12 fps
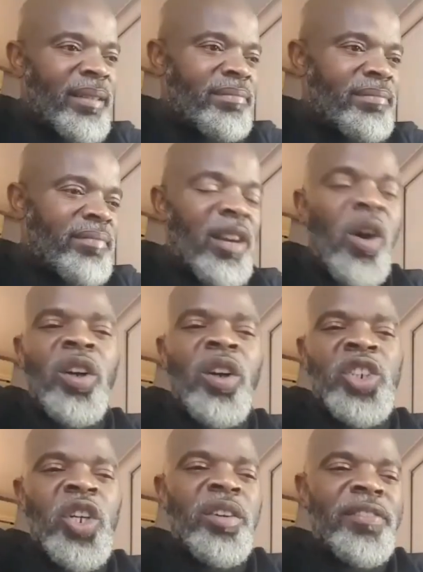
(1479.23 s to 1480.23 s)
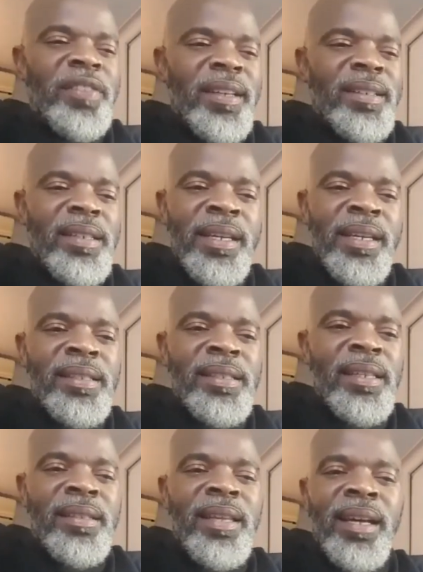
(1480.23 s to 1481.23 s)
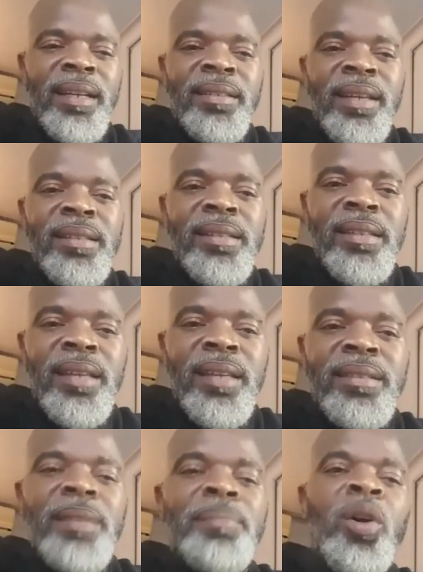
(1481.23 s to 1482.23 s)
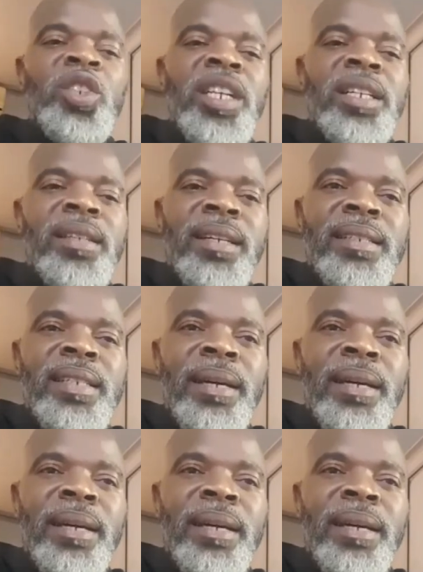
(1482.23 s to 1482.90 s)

the long and short of it is that's the project that